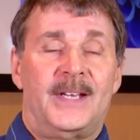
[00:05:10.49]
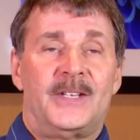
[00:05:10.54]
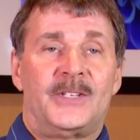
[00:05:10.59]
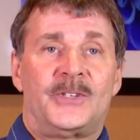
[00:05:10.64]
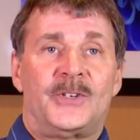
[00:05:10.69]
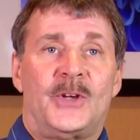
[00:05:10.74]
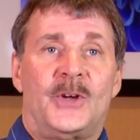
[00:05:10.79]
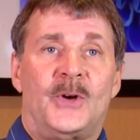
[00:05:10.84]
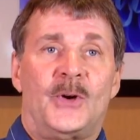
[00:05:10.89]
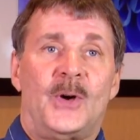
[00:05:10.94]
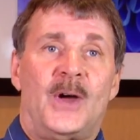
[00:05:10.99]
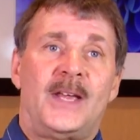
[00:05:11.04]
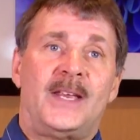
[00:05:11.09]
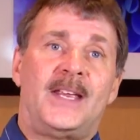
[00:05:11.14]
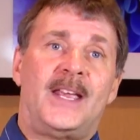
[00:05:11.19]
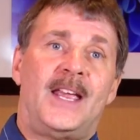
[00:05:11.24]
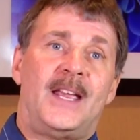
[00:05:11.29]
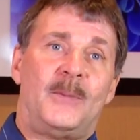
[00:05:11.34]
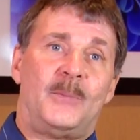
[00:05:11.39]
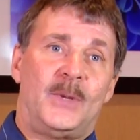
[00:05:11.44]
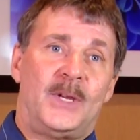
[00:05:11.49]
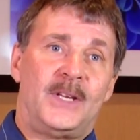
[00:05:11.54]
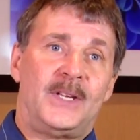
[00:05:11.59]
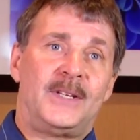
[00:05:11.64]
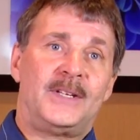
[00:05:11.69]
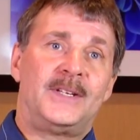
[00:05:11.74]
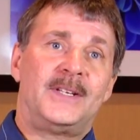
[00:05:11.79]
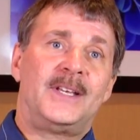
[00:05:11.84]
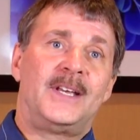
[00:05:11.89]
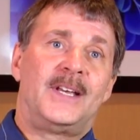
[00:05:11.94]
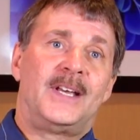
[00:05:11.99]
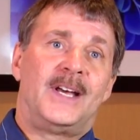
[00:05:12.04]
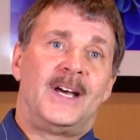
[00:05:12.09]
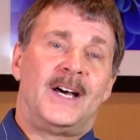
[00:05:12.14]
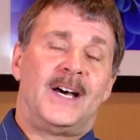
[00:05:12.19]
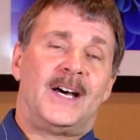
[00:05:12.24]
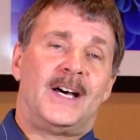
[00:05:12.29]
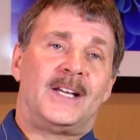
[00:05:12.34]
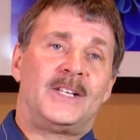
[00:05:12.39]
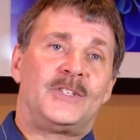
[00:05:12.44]
So I came in
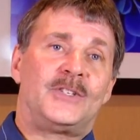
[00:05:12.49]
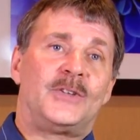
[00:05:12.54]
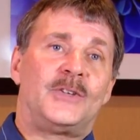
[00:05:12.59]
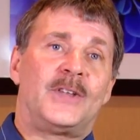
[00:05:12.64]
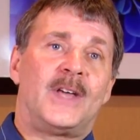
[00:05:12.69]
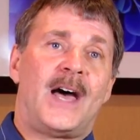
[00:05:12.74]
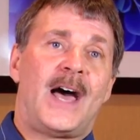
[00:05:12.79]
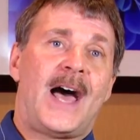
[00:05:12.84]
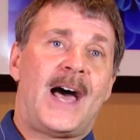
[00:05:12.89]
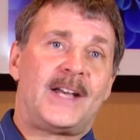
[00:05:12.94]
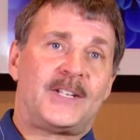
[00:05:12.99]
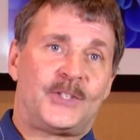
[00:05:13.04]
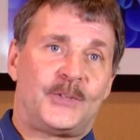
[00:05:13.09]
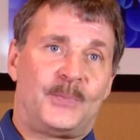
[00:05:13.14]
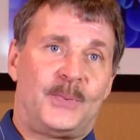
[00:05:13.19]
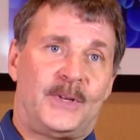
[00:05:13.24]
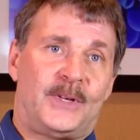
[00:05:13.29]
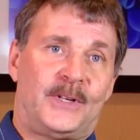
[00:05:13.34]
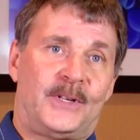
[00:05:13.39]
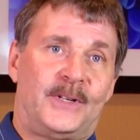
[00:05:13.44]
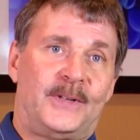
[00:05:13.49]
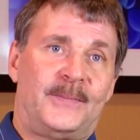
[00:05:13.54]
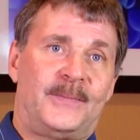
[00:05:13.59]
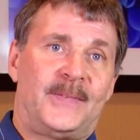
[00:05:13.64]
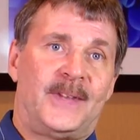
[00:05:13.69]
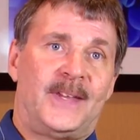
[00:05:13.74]
to the hospital